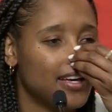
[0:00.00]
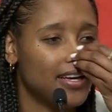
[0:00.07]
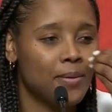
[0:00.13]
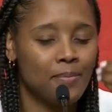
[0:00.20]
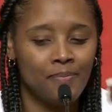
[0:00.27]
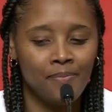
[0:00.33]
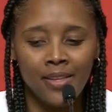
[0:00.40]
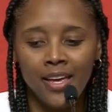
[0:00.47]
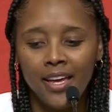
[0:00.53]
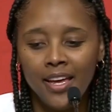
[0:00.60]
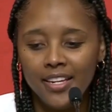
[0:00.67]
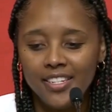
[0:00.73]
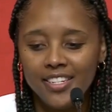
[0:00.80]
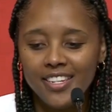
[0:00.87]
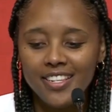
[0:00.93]
Um,
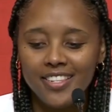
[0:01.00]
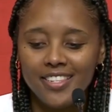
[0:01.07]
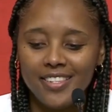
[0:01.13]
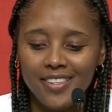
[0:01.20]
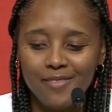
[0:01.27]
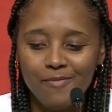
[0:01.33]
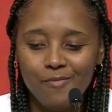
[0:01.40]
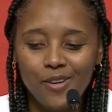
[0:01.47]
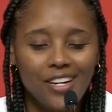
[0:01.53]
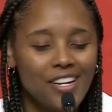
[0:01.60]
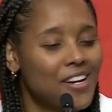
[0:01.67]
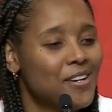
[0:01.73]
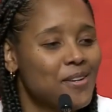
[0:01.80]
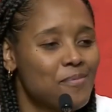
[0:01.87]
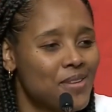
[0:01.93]
just wanting
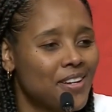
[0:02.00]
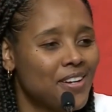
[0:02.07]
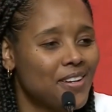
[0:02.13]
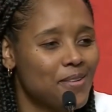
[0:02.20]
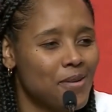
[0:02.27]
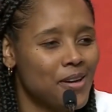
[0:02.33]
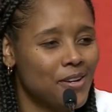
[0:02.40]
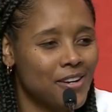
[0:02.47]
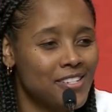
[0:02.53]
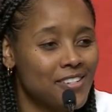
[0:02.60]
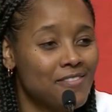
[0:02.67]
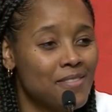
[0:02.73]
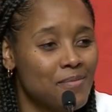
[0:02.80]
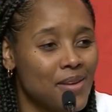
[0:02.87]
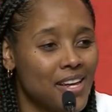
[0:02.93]
her to be
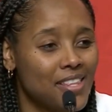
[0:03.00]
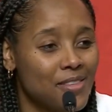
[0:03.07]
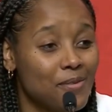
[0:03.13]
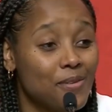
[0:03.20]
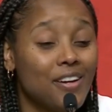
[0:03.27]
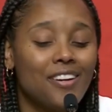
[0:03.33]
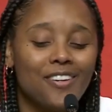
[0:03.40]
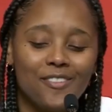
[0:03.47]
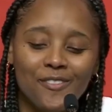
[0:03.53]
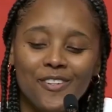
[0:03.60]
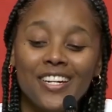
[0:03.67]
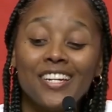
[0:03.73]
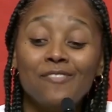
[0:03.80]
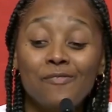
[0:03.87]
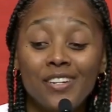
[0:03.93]
aggressive and make the read.